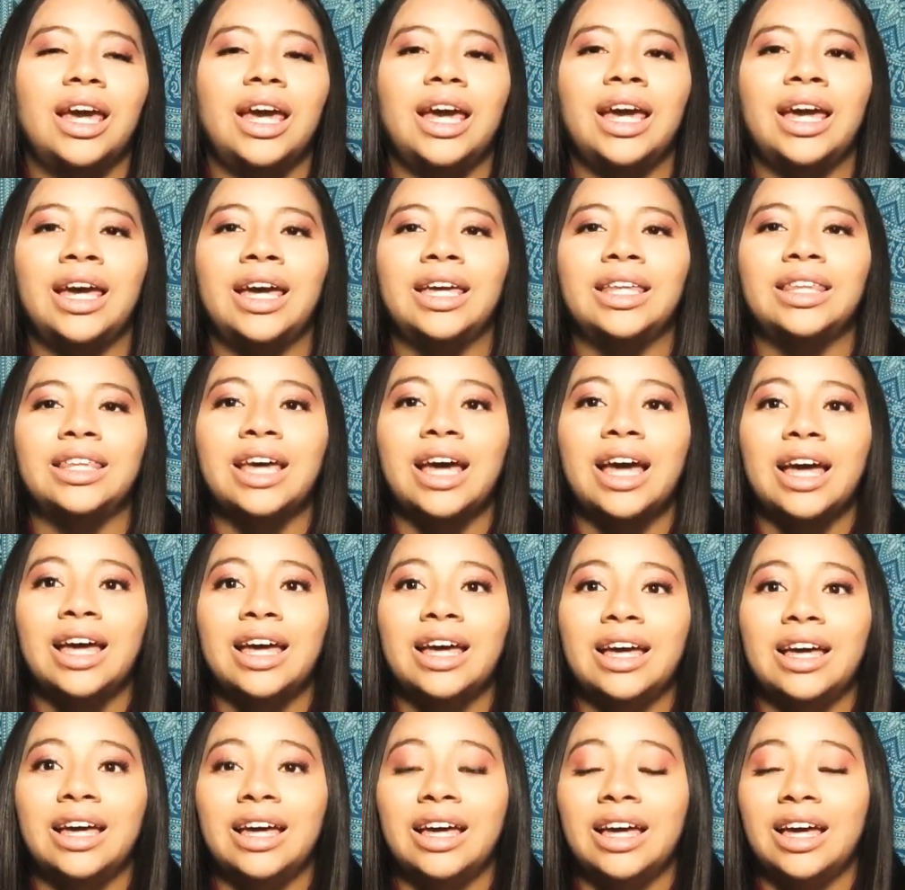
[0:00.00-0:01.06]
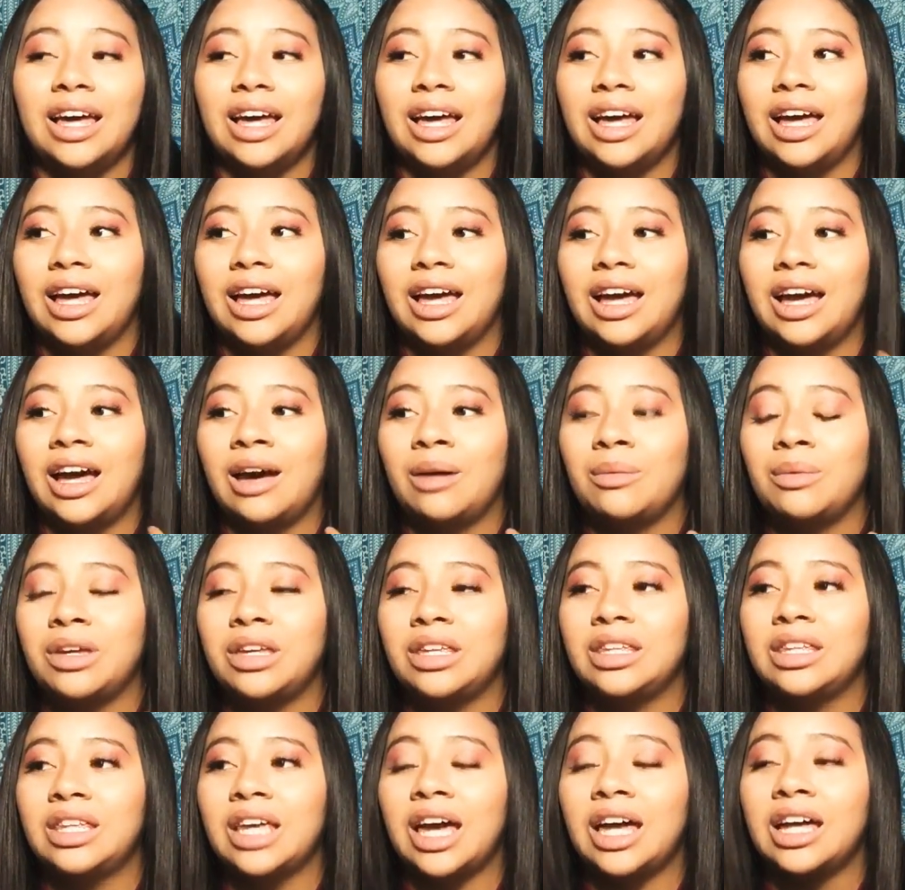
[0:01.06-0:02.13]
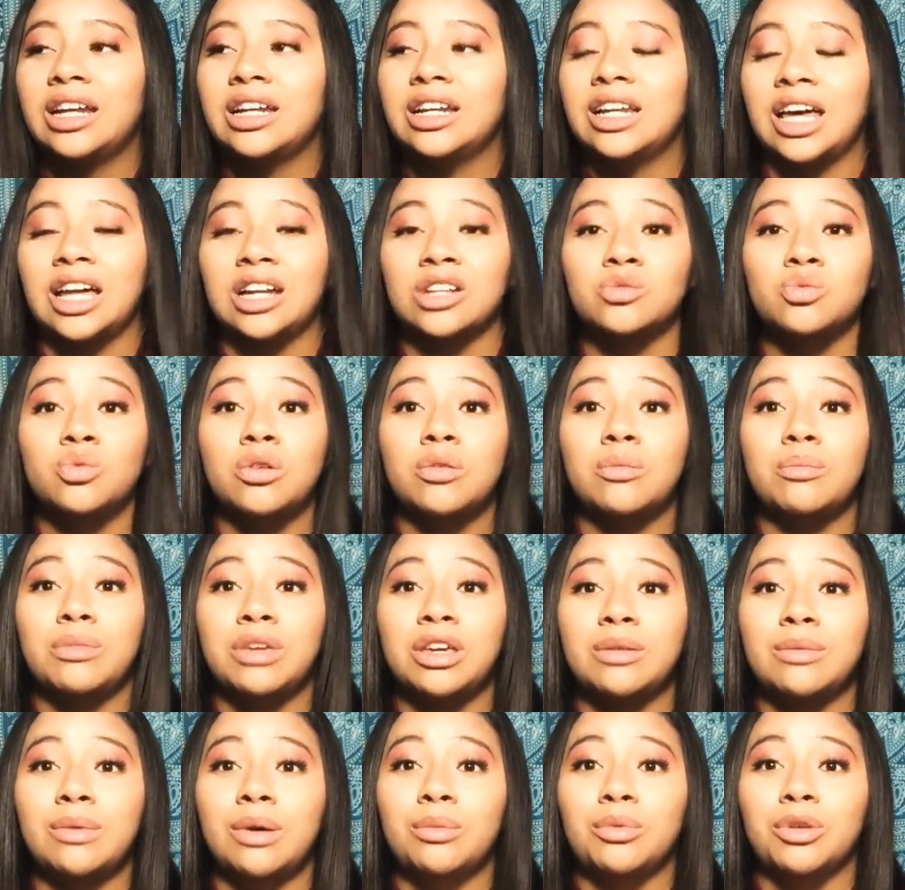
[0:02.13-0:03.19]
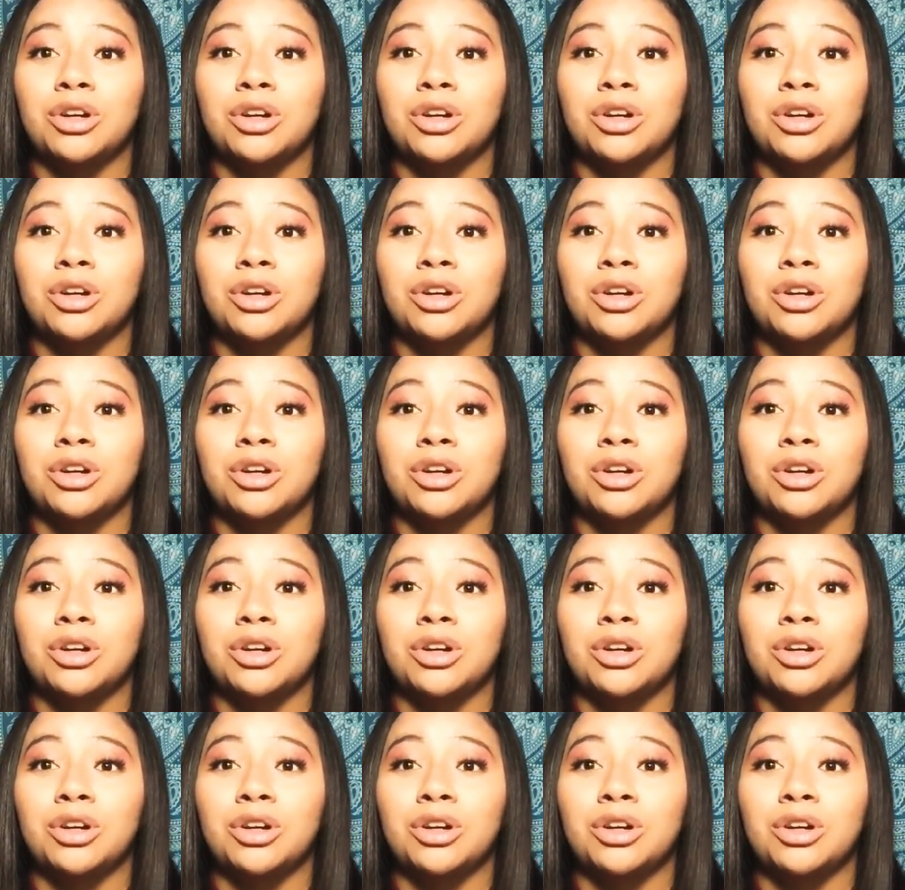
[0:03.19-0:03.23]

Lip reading: And I mean, that is what me and my